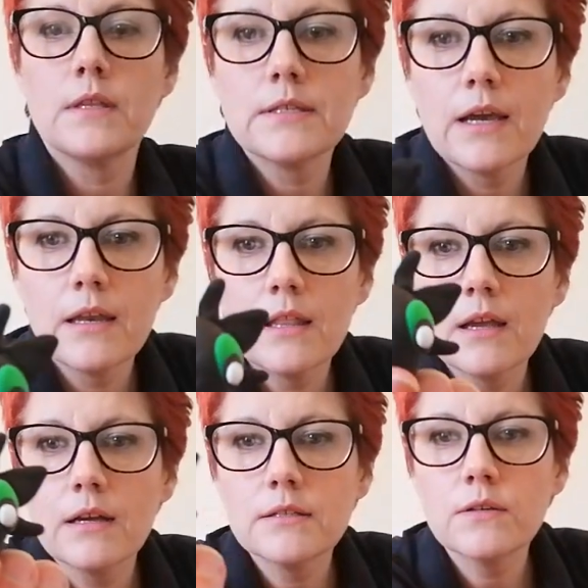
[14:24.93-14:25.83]
Side of the
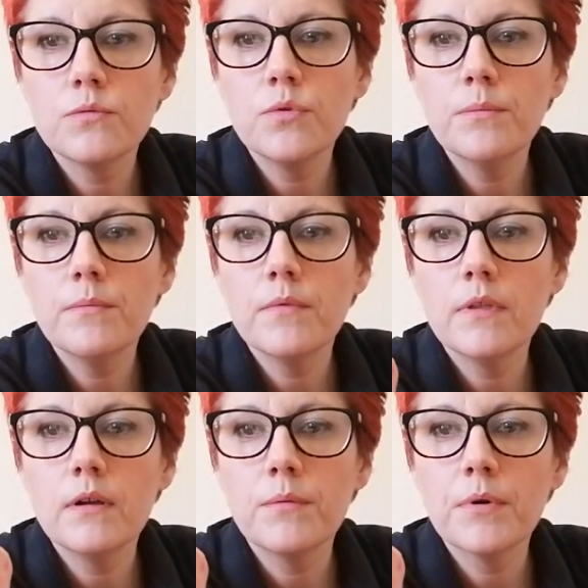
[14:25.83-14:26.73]
eyes. Whoop, there
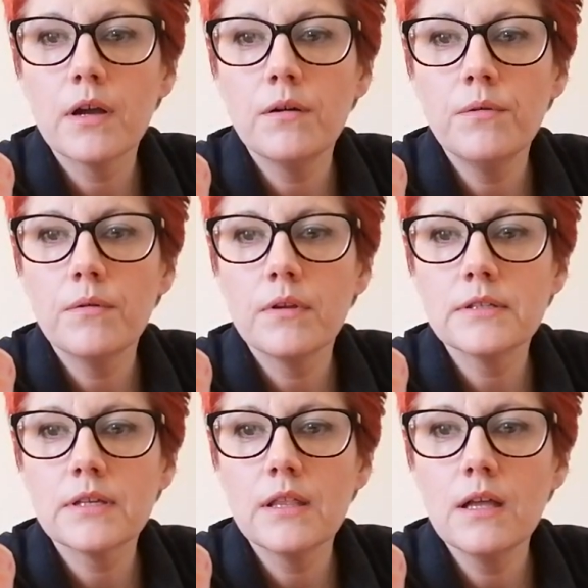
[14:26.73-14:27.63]
we go. You
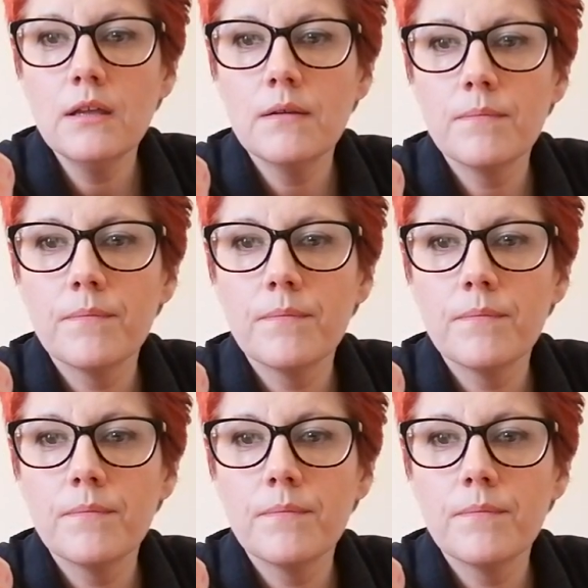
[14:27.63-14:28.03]
see that?